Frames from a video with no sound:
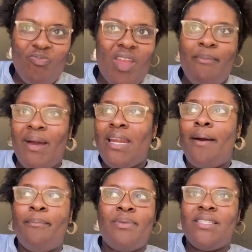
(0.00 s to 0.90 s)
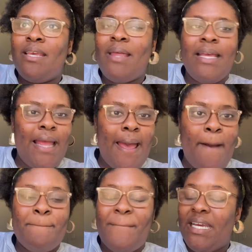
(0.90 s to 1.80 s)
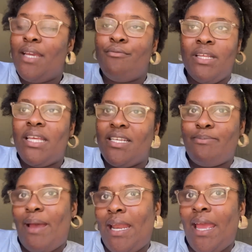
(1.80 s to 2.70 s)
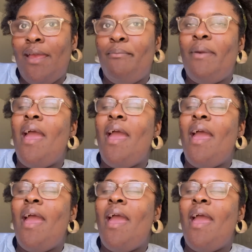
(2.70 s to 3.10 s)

It might not seem like that, but it really is my name.